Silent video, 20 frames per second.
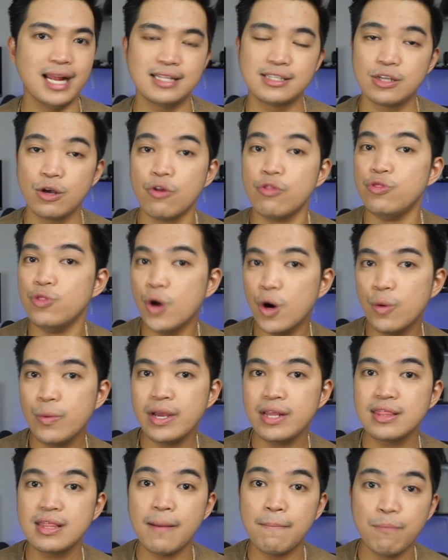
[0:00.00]
so knowing
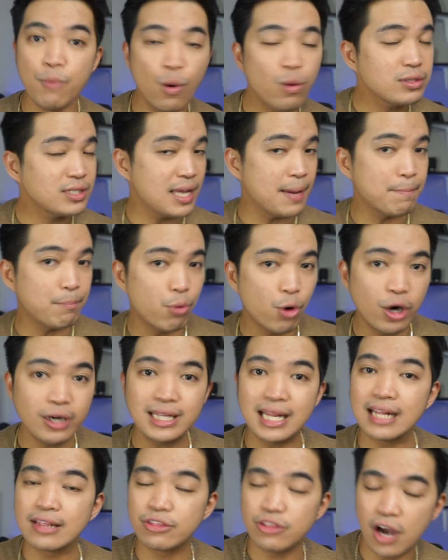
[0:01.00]
the most
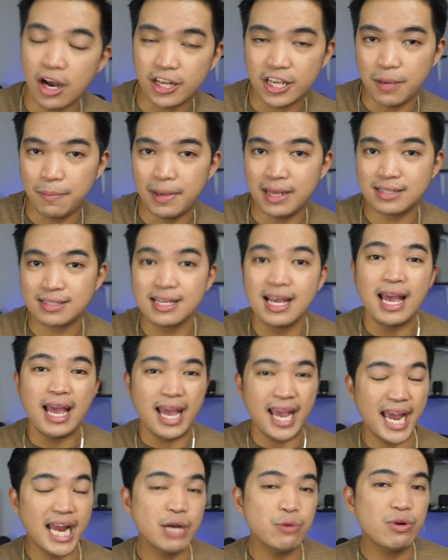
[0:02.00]
important documents
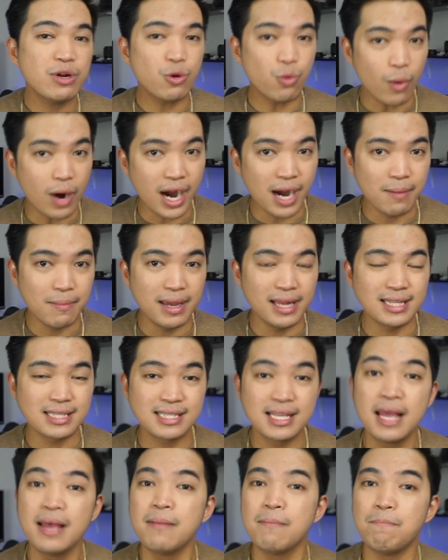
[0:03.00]
and requirements
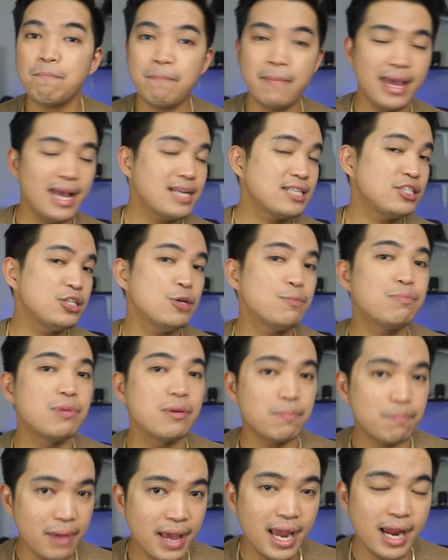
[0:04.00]
makes you
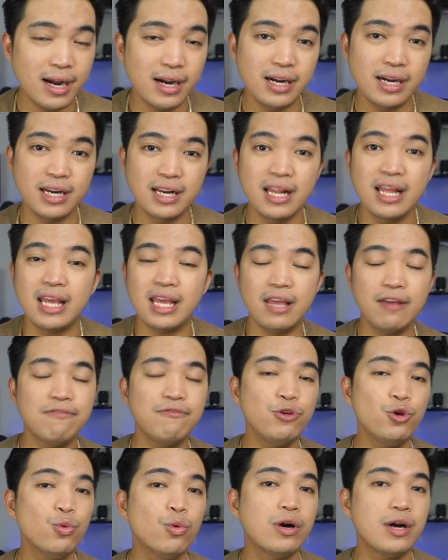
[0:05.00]
prepared if
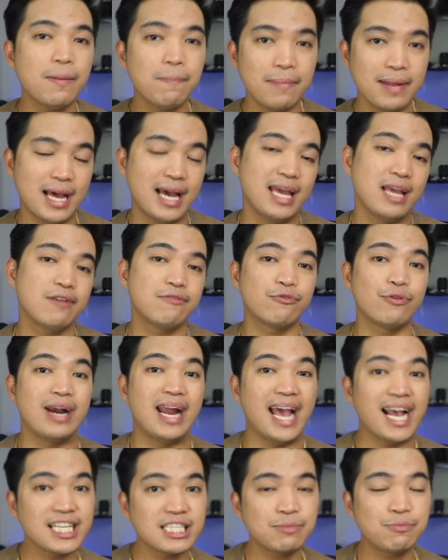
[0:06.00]
you are applying for
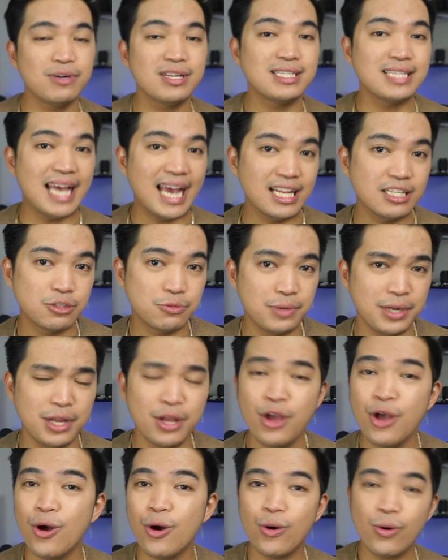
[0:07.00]
Express Entry
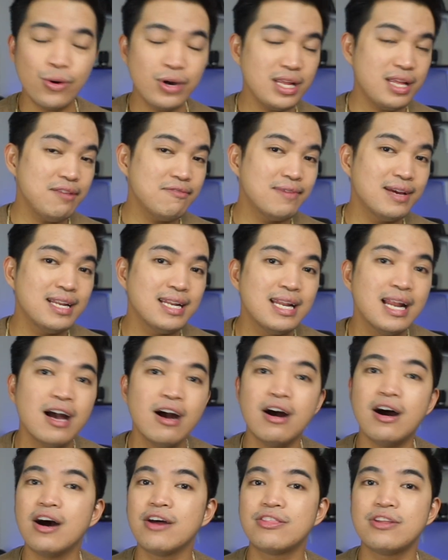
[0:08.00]
or even
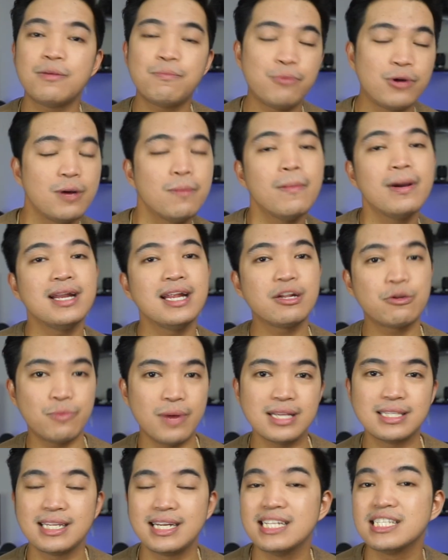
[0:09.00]
other permanent
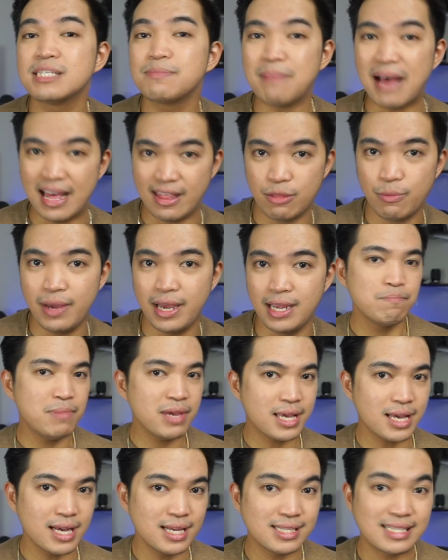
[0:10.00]
residence pathway.
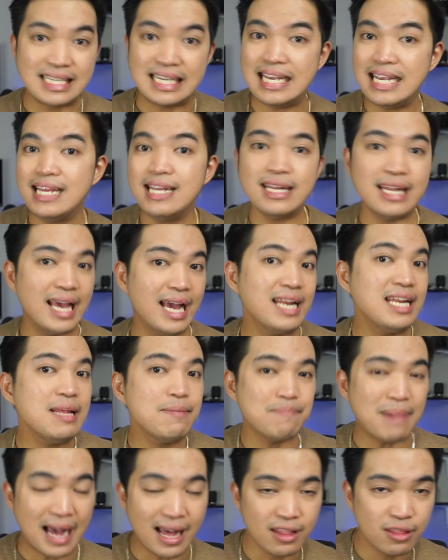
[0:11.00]
Because in any
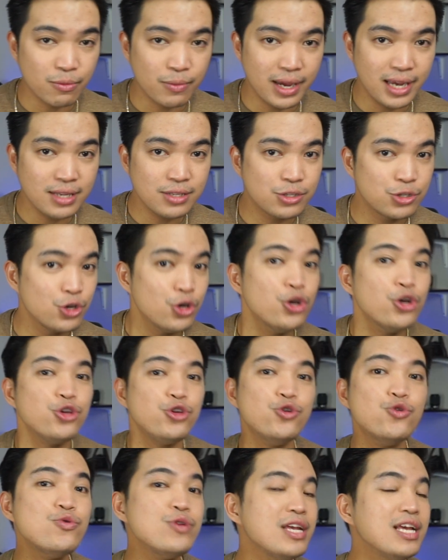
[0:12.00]
pathways, you
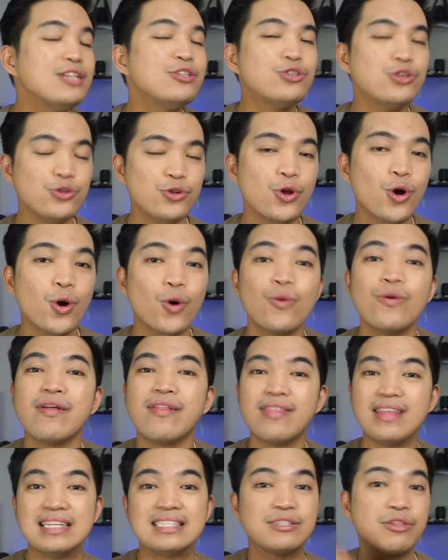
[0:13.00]
need to know
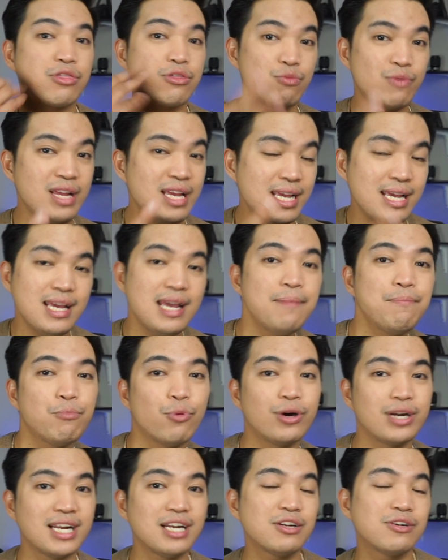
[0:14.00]
these three
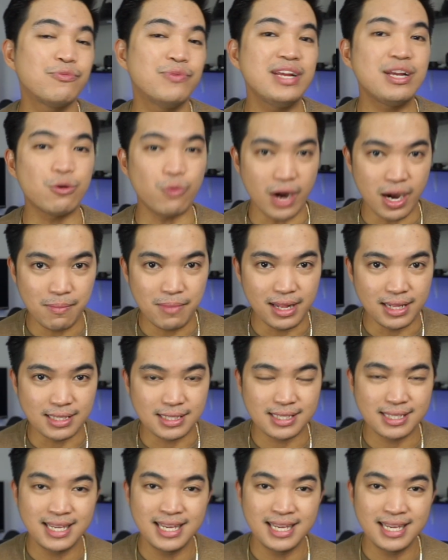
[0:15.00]
important requirements.